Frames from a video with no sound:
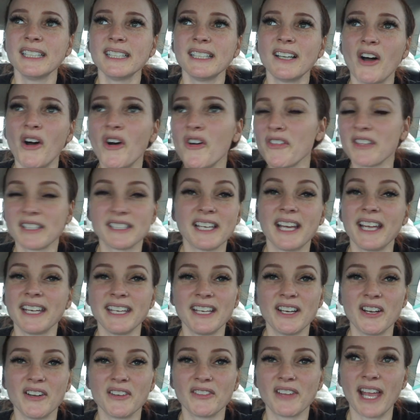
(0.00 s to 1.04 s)
all the time, you
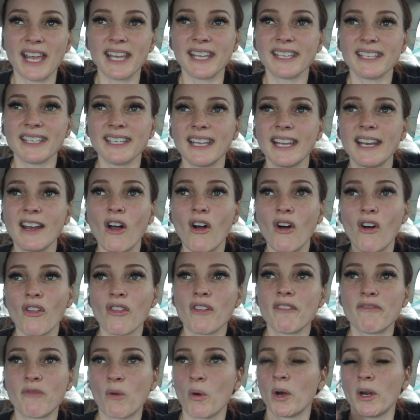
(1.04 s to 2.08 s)
know, like in all
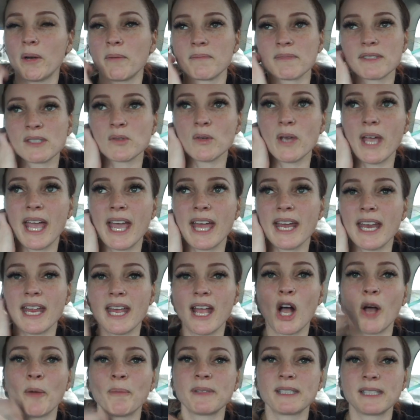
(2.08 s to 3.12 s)
the forms, and it
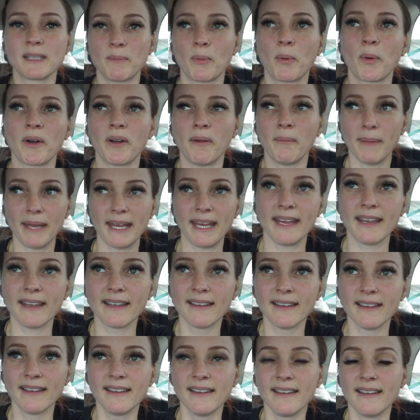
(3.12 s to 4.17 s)
helps support me.
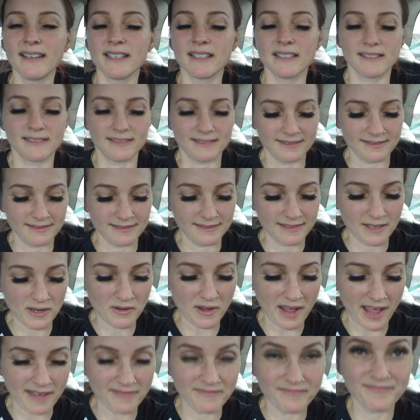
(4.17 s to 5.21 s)

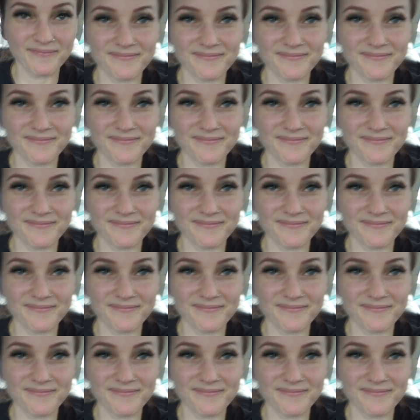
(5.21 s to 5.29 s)
Okay.